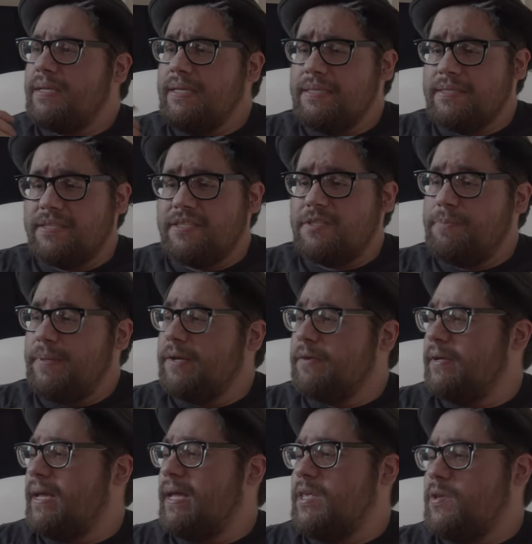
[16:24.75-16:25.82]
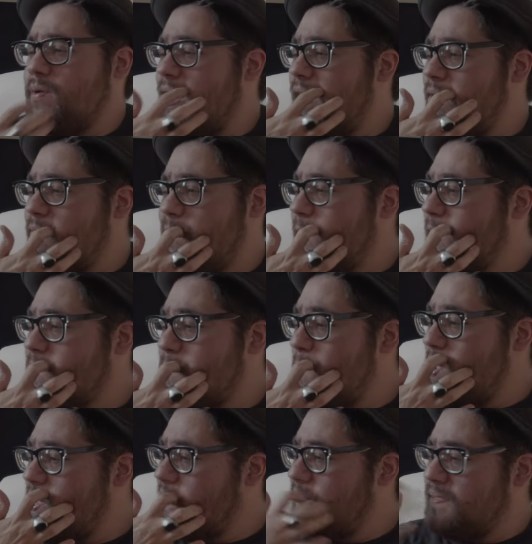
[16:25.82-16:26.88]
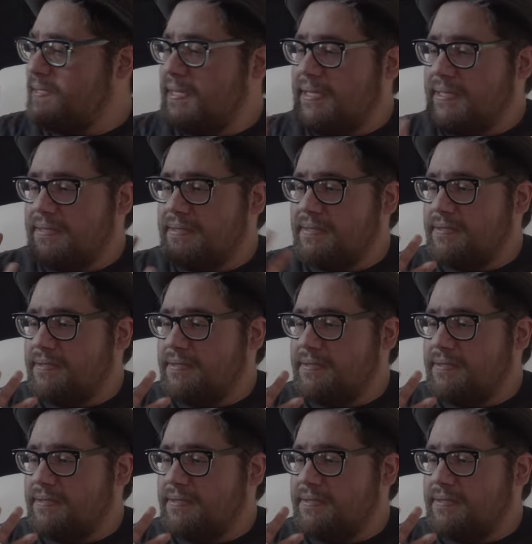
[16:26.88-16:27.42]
In Suspiria, you have these amazing